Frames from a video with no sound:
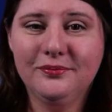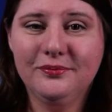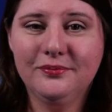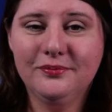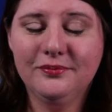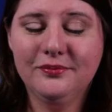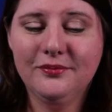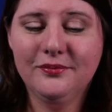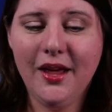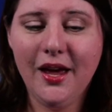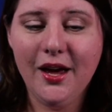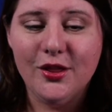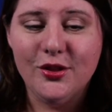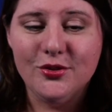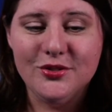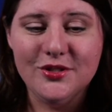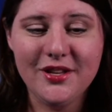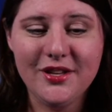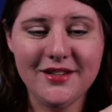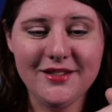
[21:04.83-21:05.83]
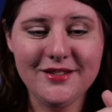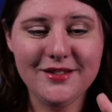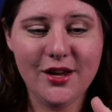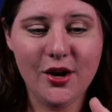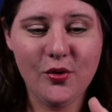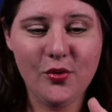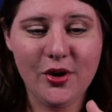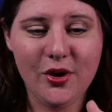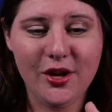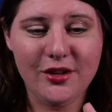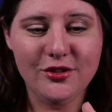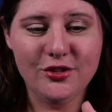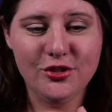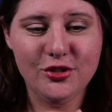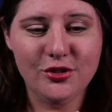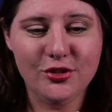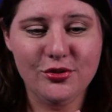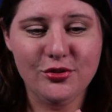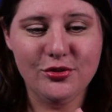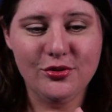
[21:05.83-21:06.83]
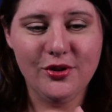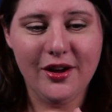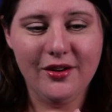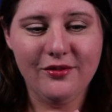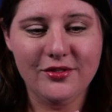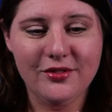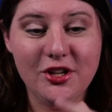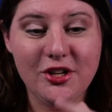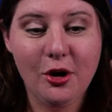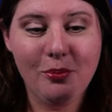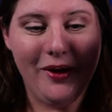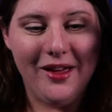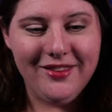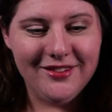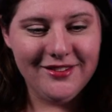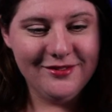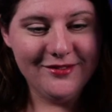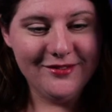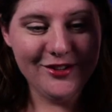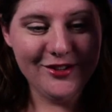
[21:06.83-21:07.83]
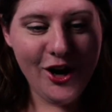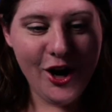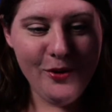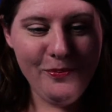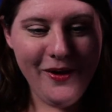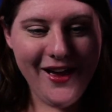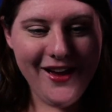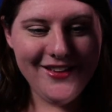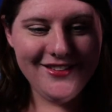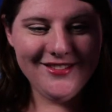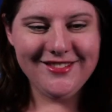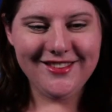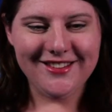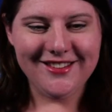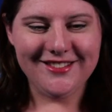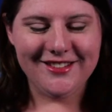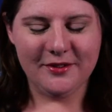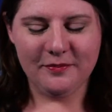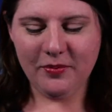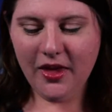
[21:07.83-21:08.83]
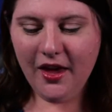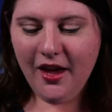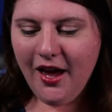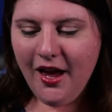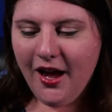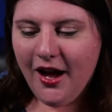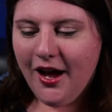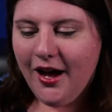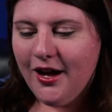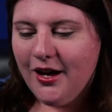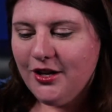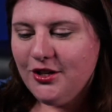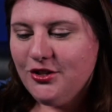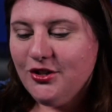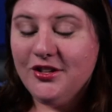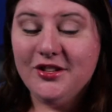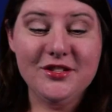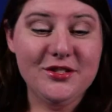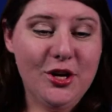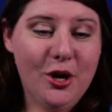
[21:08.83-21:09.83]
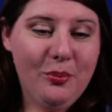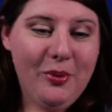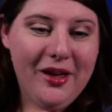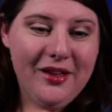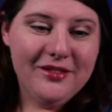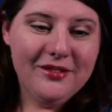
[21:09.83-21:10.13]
Yeah, those things that we do, star paths, that's it, during the star paths.